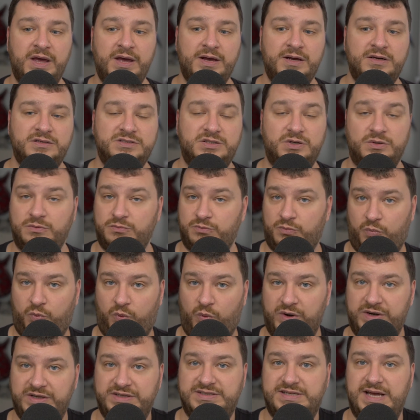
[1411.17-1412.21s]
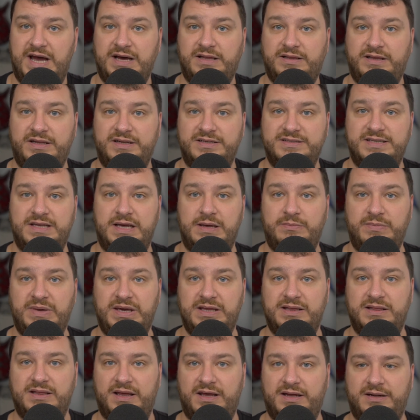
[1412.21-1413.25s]
So what exactly does that
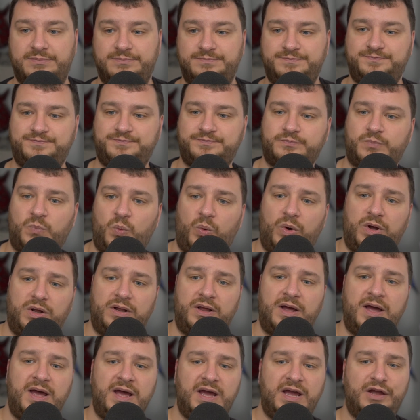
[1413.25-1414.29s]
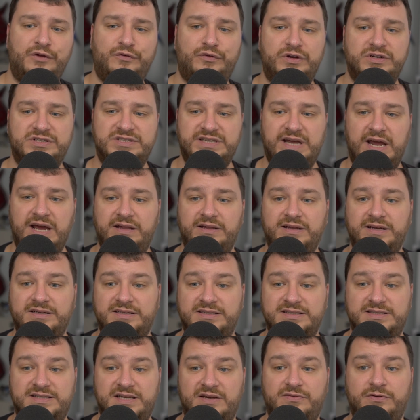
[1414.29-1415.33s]
mean then? Well, if you're scaling to
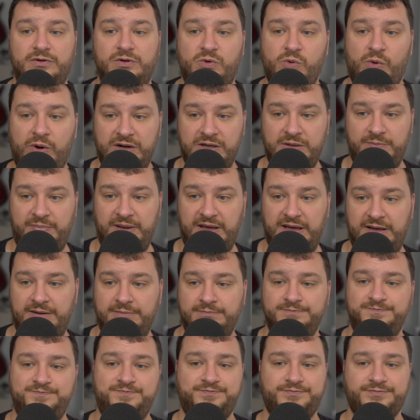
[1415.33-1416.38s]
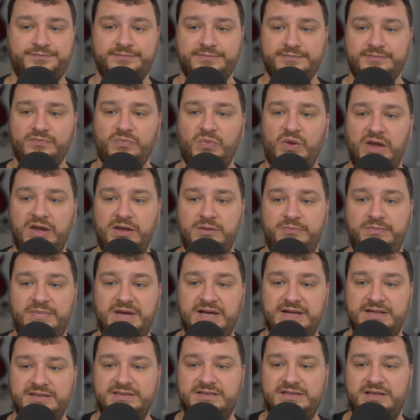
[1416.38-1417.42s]
720p, it
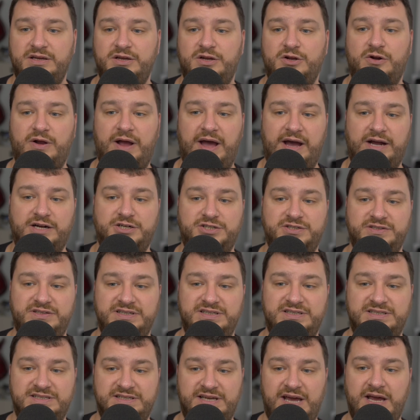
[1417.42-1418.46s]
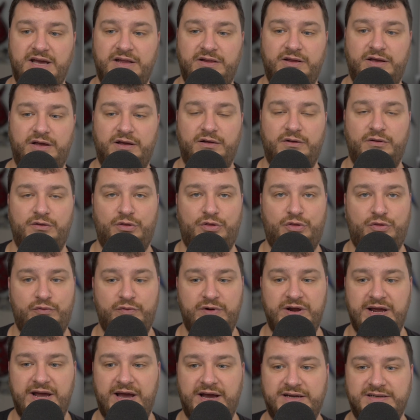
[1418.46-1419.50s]
means that you're actually scaling
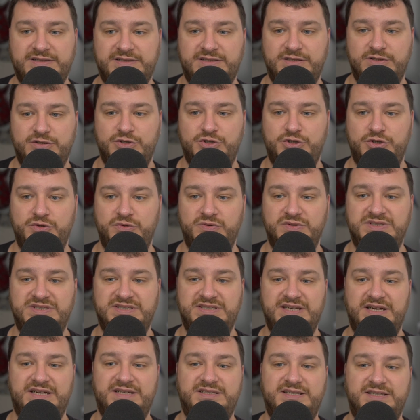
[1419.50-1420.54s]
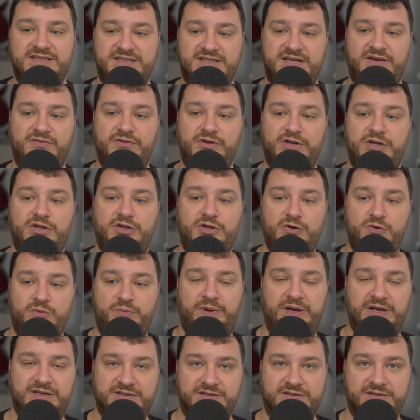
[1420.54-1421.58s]
3x to 672
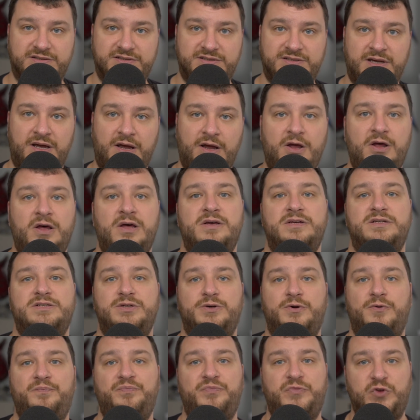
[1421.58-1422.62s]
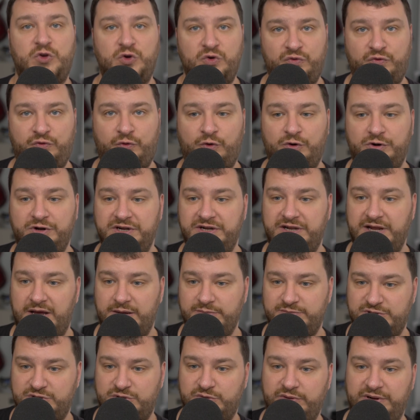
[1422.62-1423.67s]
pixels. So 240
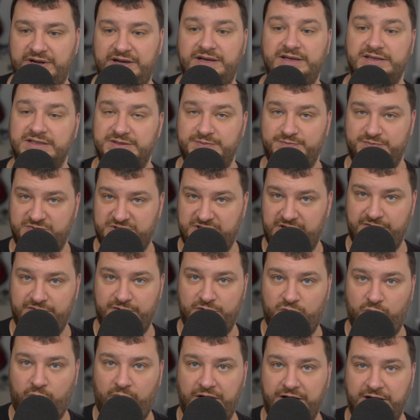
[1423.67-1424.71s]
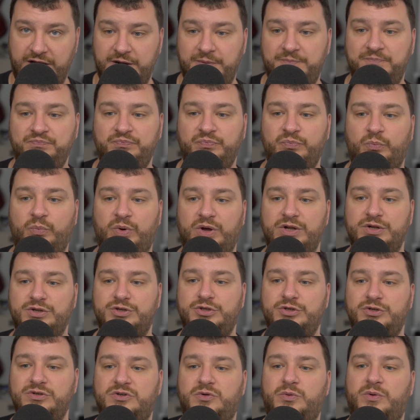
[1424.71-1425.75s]
times 3 is 720, but
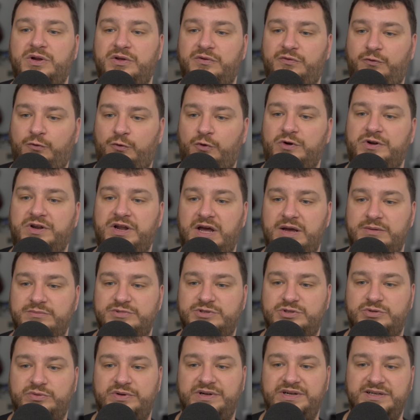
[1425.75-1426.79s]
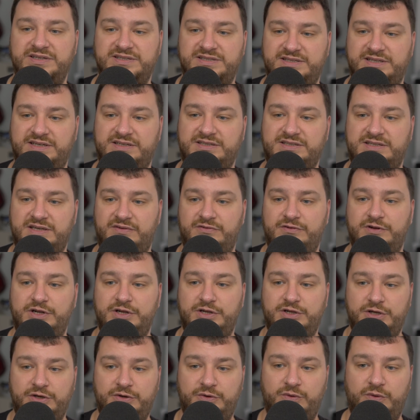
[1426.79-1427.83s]
224 times 3 is
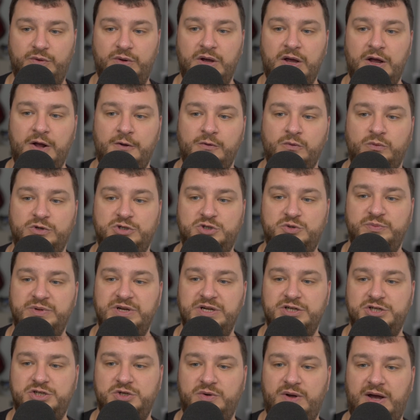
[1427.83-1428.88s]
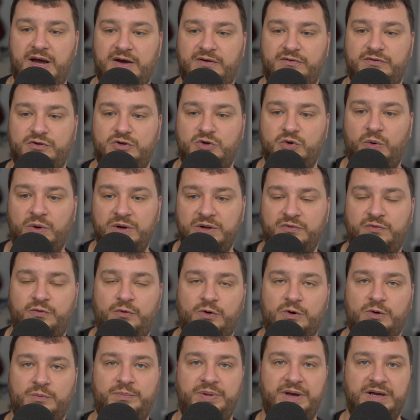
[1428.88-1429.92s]
672, which means you have
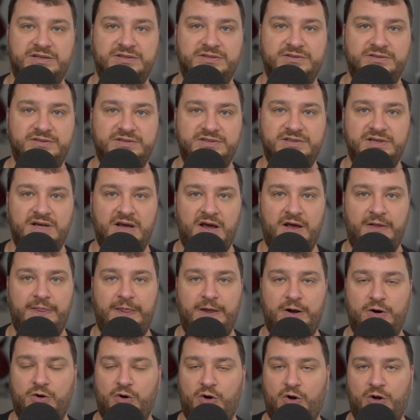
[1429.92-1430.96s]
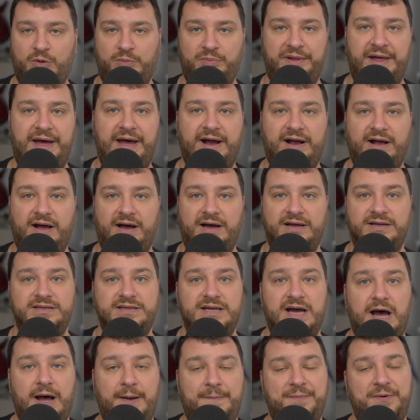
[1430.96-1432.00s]
24 pixels that are all black on
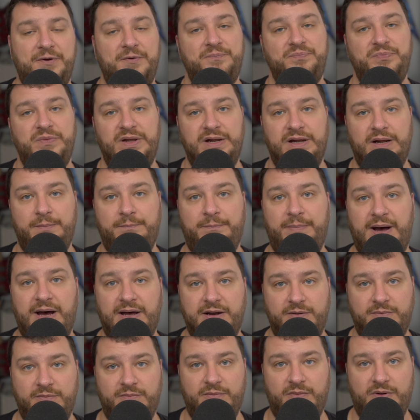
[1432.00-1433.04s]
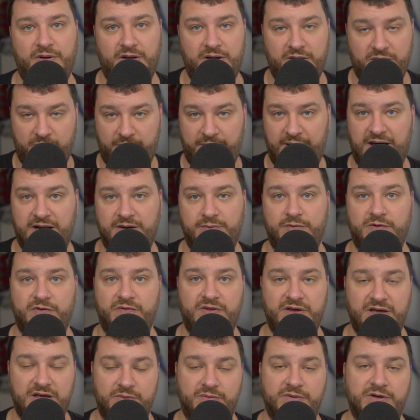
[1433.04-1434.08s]
top and on the bottom of
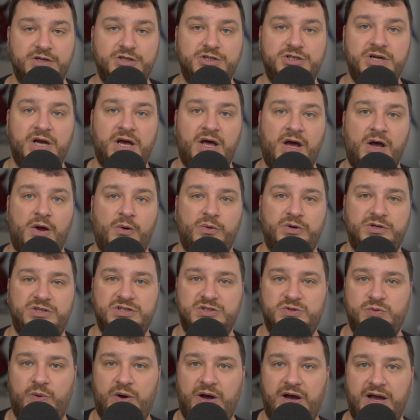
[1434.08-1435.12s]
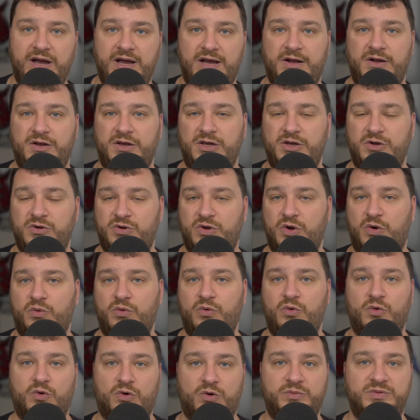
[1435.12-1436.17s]
the image, which is why you don't
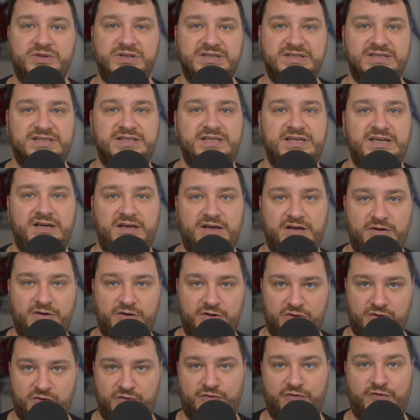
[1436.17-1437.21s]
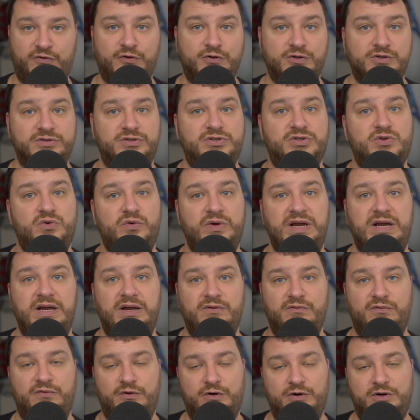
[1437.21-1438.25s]
normally see the full
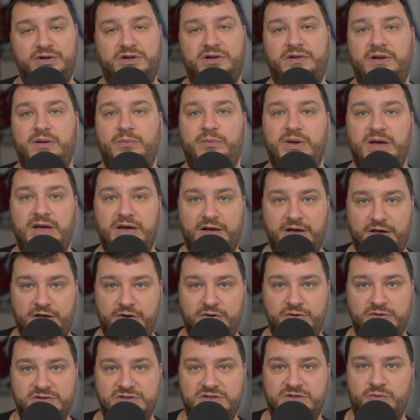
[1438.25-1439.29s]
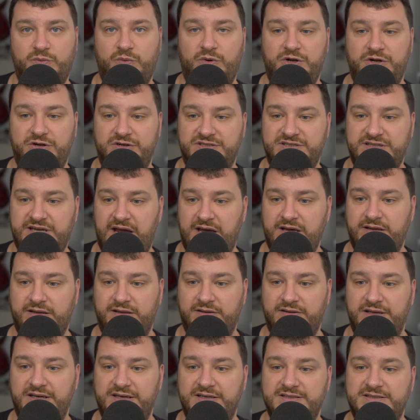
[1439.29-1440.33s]
screen vertically being used when you're
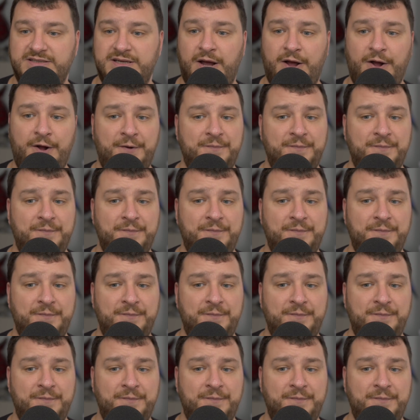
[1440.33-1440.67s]
scaling these.